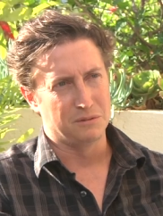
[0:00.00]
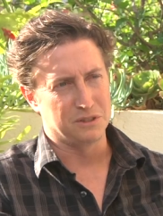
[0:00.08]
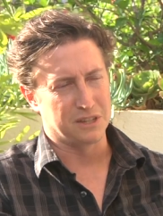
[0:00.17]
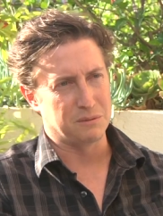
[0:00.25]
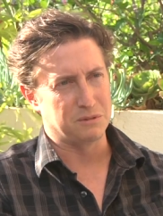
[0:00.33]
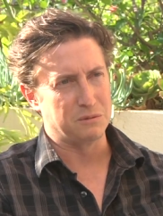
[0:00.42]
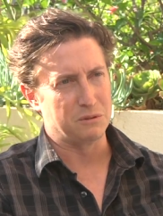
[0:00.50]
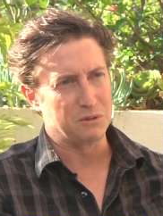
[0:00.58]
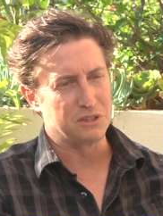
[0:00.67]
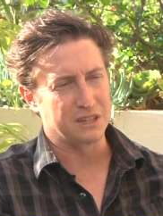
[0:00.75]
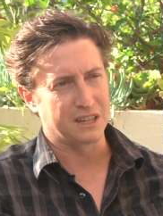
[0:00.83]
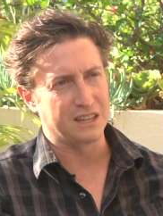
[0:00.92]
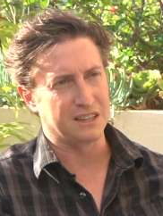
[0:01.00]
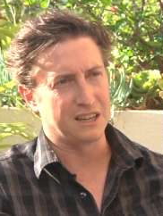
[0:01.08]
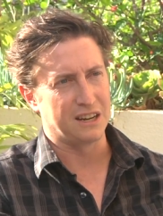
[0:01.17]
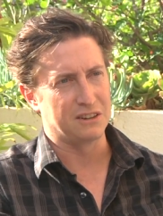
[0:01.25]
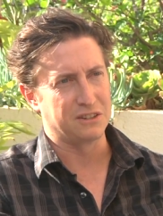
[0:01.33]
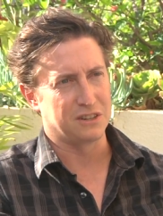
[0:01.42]
slap some new music in
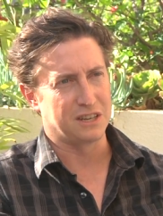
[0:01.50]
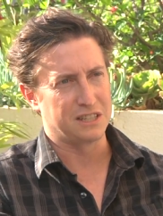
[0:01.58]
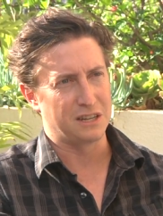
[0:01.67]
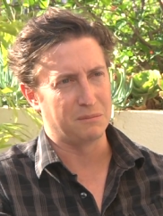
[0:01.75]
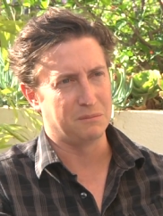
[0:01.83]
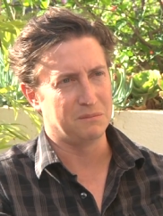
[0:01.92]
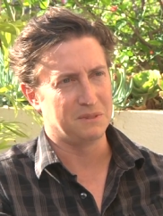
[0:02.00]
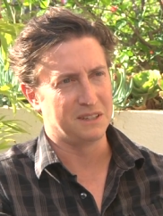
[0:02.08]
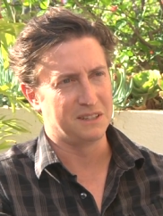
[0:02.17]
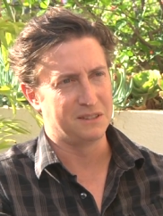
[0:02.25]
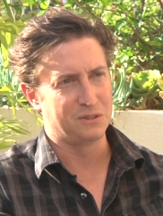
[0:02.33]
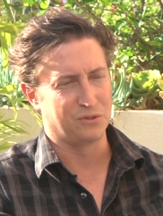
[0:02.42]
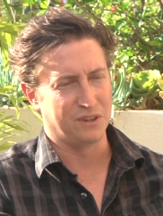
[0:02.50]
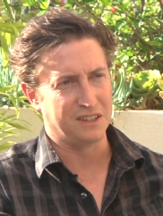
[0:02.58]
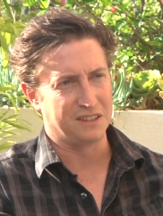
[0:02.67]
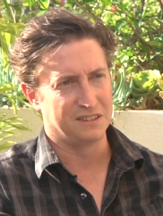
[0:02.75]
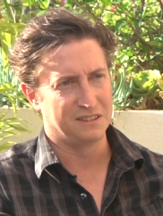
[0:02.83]
there and try something. It's fun.